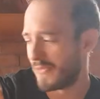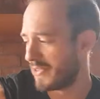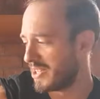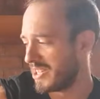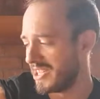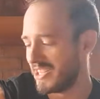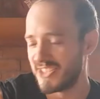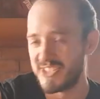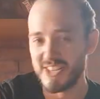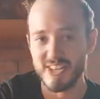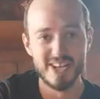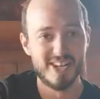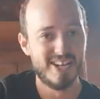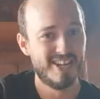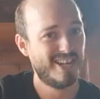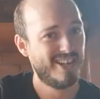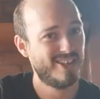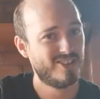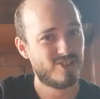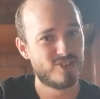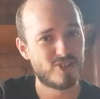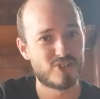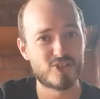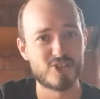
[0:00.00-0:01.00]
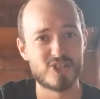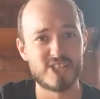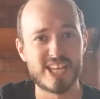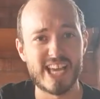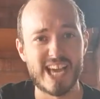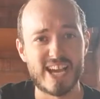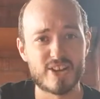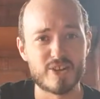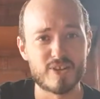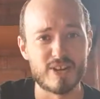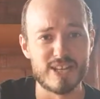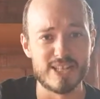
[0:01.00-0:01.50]
for these, just because they
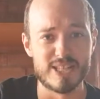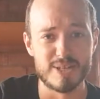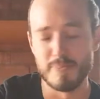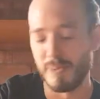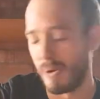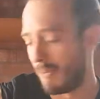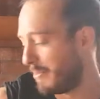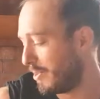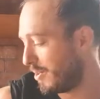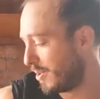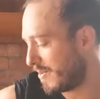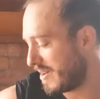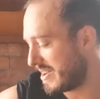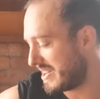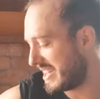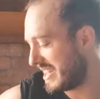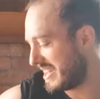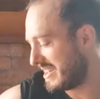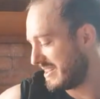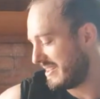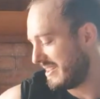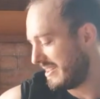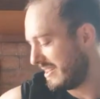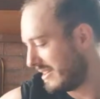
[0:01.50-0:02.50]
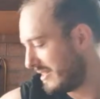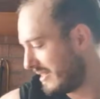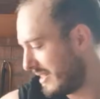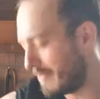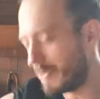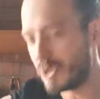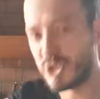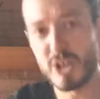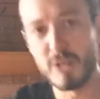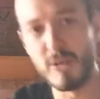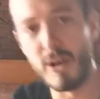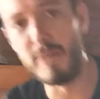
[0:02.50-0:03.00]
get a crazy pump already. Let
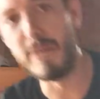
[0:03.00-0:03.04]
me show you